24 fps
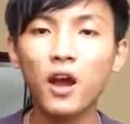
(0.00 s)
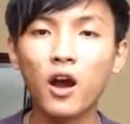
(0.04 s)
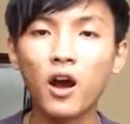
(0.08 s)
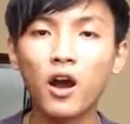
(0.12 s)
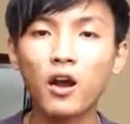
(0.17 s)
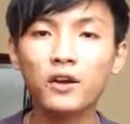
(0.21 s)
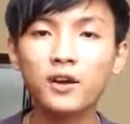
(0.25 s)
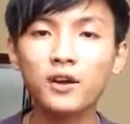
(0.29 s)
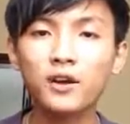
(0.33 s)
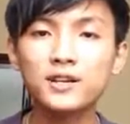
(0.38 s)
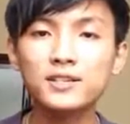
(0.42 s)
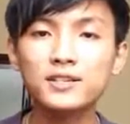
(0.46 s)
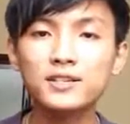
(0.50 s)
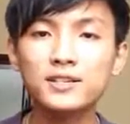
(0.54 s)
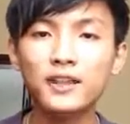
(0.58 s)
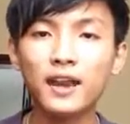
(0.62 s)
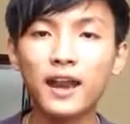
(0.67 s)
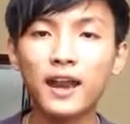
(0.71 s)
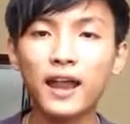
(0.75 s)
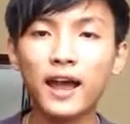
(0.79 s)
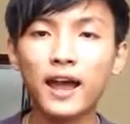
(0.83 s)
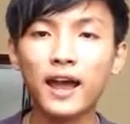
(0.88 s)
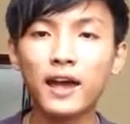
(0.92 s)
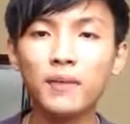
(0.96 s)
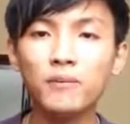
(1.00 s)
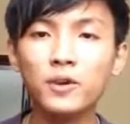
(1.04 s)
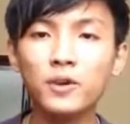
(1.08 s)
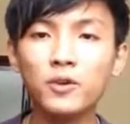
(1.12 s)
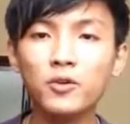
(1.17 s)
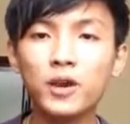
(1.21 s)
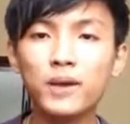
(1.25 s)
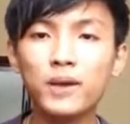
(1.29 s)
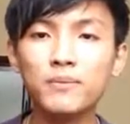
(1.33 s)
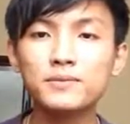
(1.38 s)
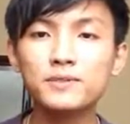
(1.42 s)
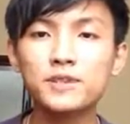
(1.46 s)
Others like
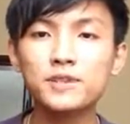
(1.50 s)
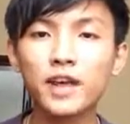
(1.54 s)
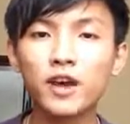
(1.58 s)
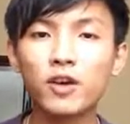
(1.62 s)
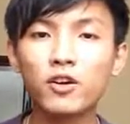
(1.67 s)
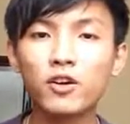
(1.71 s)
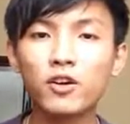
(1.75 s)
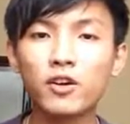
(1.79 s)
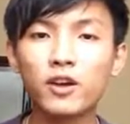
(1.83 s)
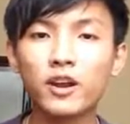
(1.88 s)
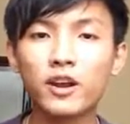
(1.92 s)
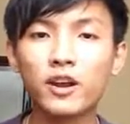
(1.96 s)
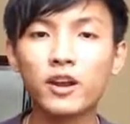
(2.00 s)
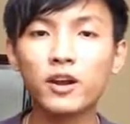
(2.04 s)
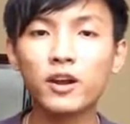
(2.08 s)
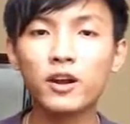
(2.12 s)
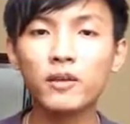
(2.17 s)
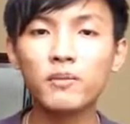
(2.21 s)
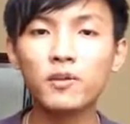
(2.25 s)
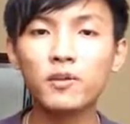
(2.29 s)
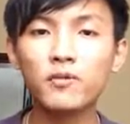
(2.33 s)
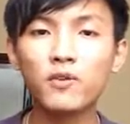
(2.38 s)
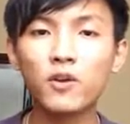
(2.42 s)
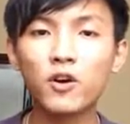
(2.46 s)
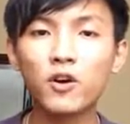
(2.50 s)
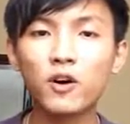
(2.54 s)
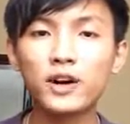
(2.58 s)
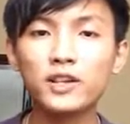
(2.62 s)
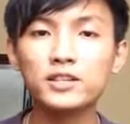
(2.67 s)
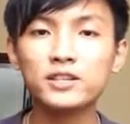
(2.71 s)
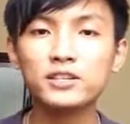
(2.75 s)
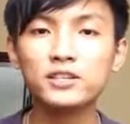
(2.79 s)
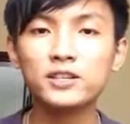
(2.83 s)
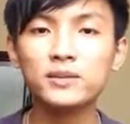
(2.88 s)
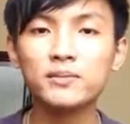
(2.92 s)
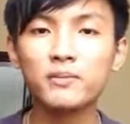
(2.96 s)
build themselves a career before
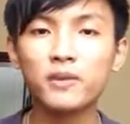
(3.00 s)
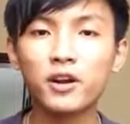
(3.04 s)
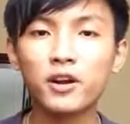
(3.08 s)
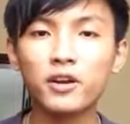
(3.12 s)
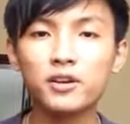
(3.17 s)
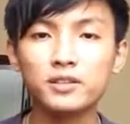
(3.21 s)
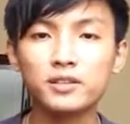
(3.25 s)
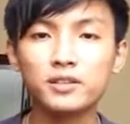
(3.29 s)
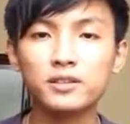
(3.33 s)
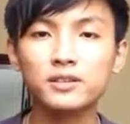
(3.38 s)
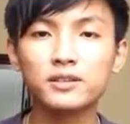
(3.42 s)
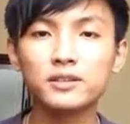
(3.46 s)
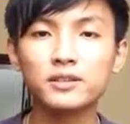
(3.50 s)
getting married.